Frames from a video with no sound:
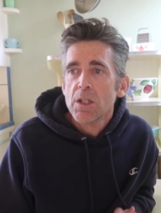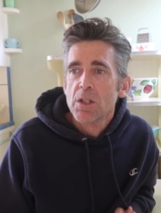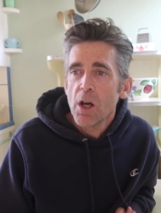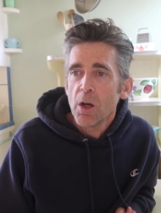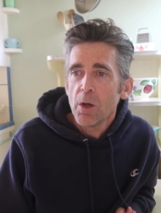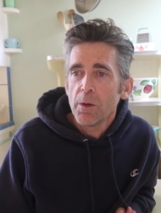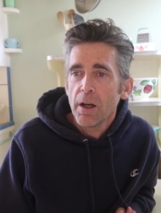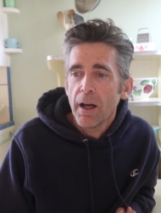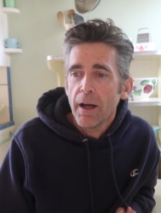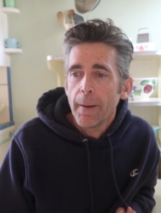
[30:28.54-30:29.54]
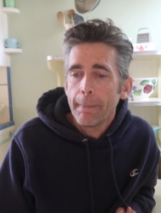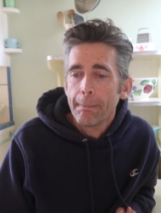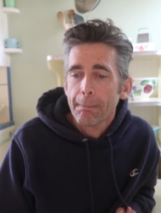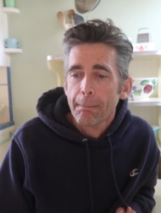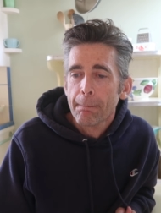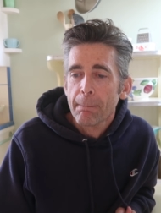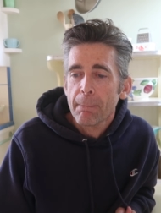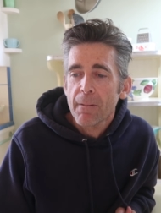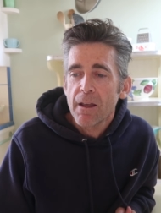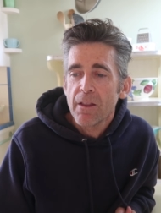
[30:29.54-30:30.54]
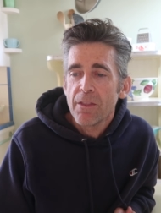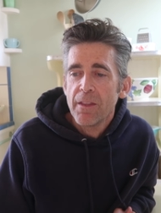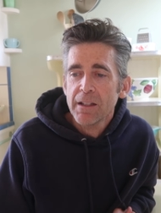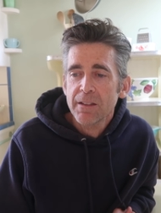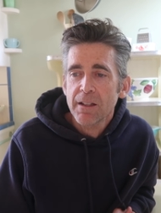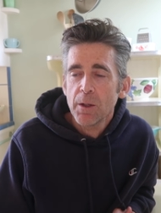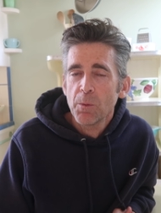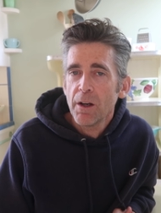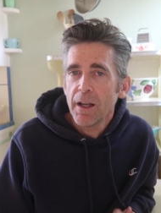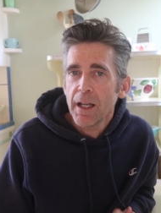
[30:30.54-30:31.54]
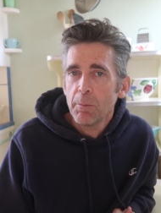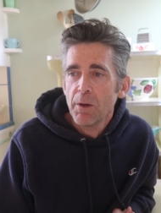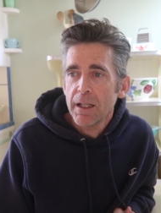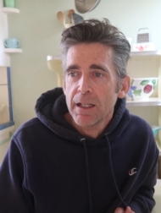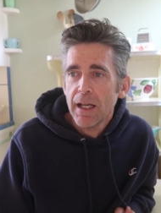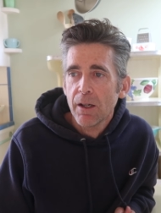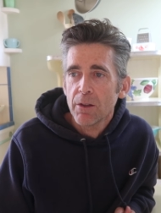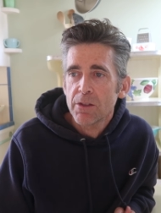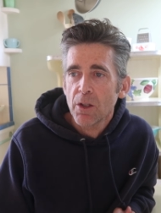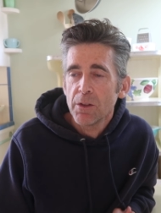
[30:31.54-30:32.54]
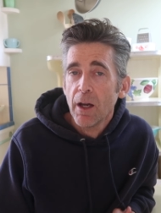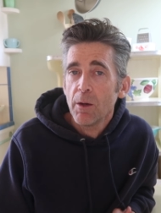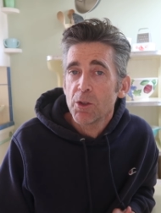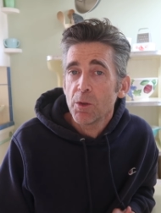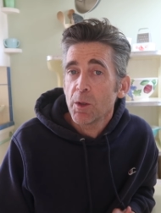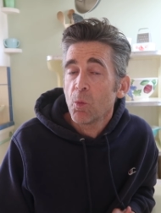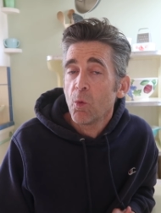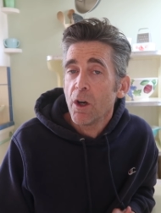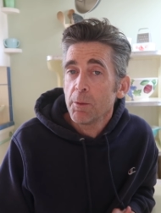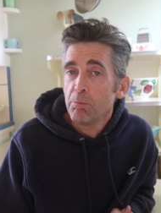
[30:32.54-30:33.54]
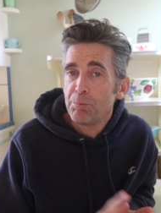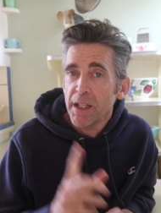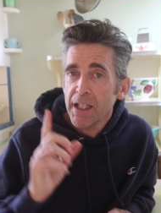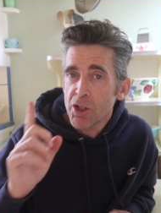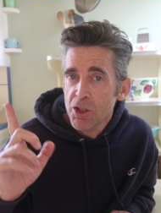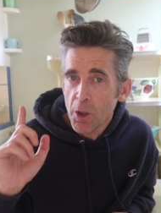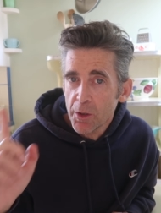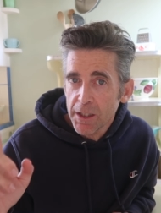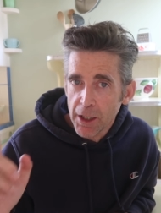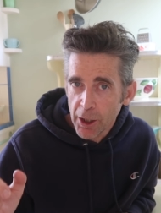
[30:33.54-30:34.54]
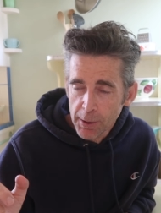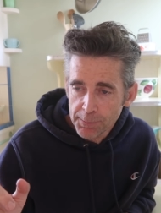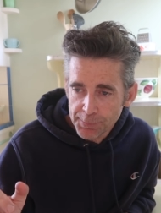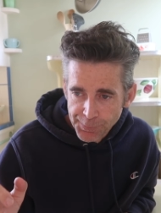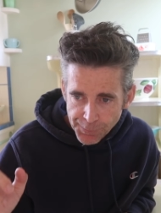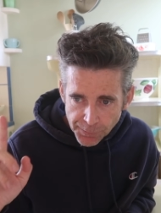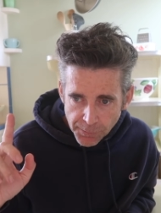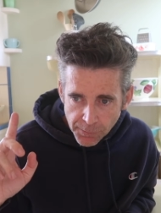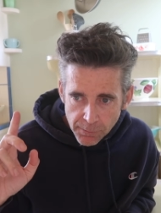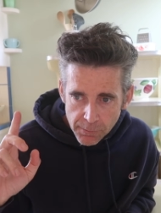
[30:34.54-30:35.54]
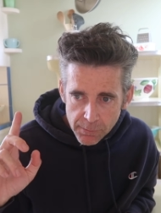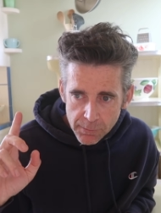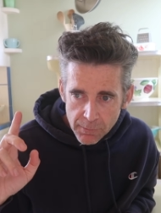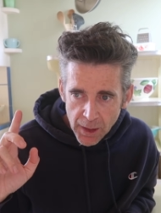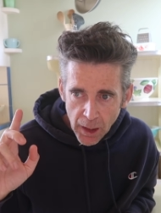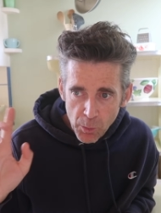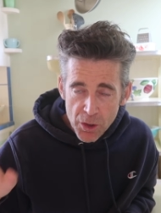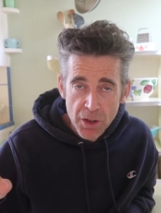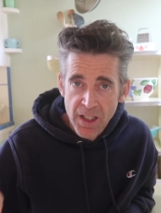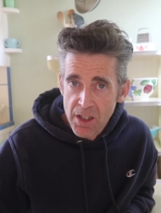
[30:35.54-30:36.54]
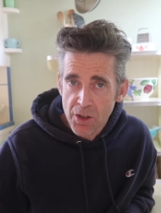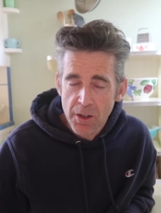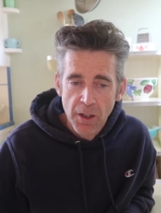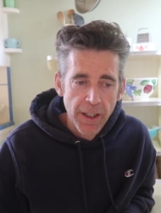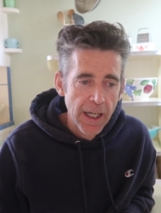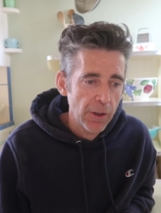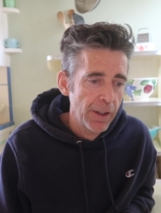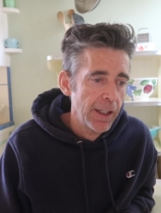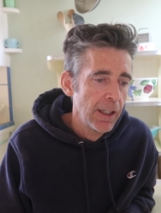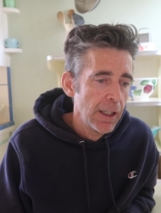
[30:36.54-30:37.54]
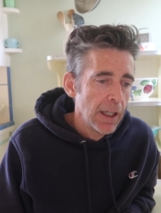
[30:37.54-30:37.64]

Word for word: So um, that's kind of where I am right now. So now I'm doing one big show a year, uh, which is at Studio Gallery.